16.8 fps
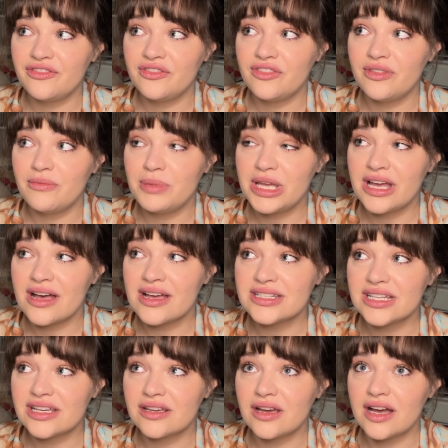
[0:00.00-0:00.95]
Because
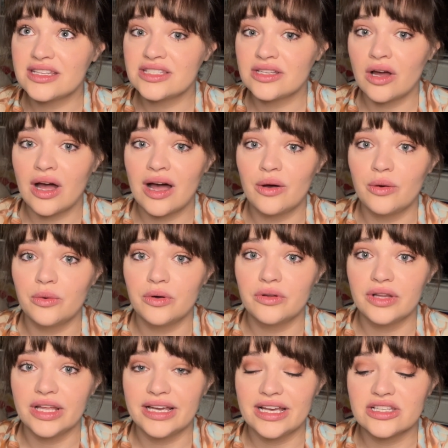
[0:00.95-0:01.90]
I saw how
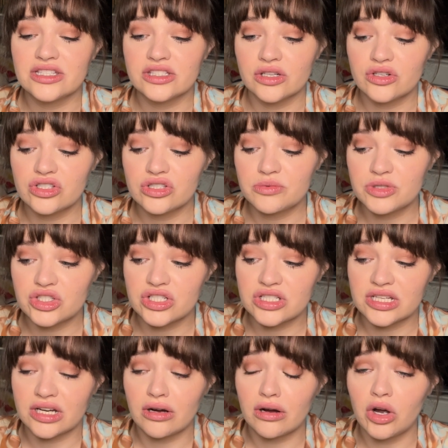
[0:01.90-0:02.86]
like Insurgent was just
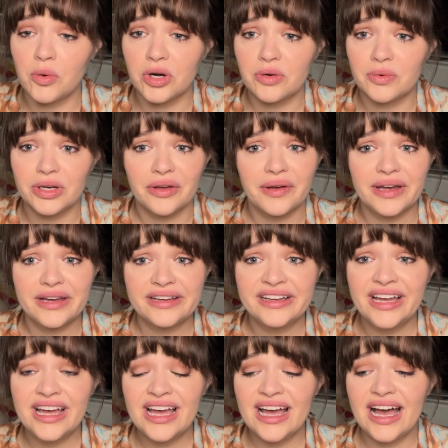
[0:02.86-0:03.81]
like, girl, what are we doing?
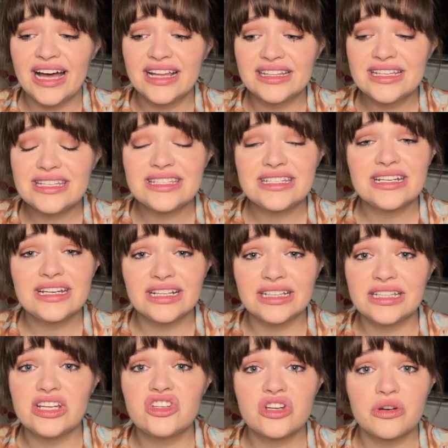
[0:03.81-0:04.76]
At least in
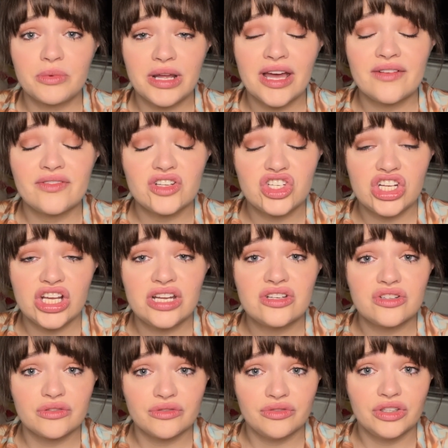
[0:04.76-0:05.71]
Allegiant we have a change
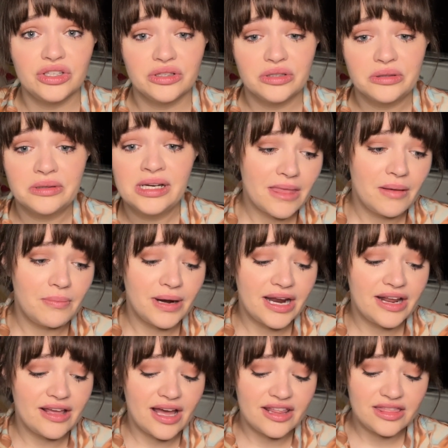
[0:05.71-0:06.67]
of view. But
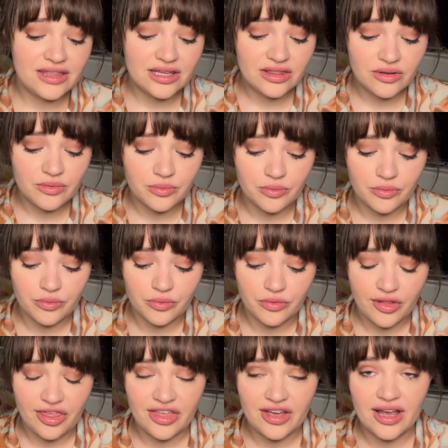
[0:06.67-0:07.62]
I think
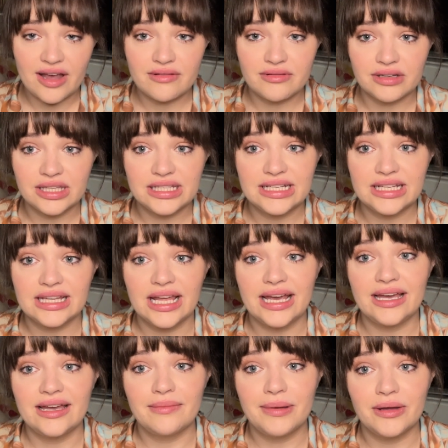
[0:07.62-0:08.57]
the thing I really didn't
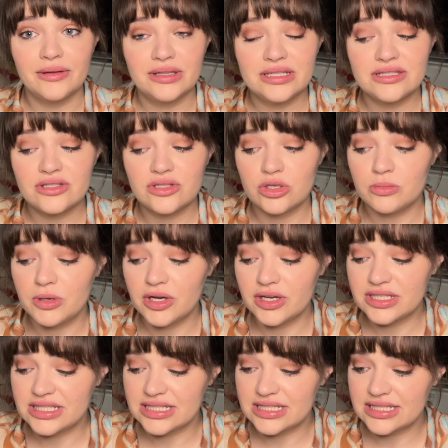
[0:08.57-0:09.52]
like about these two
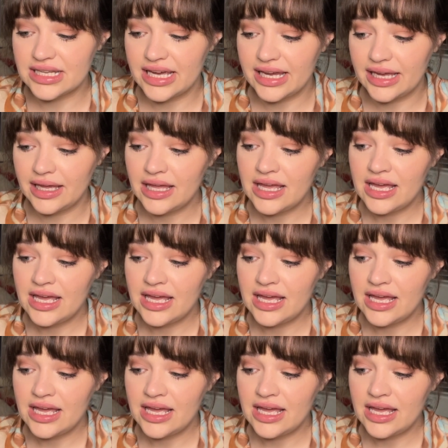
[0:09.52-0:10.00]
books is like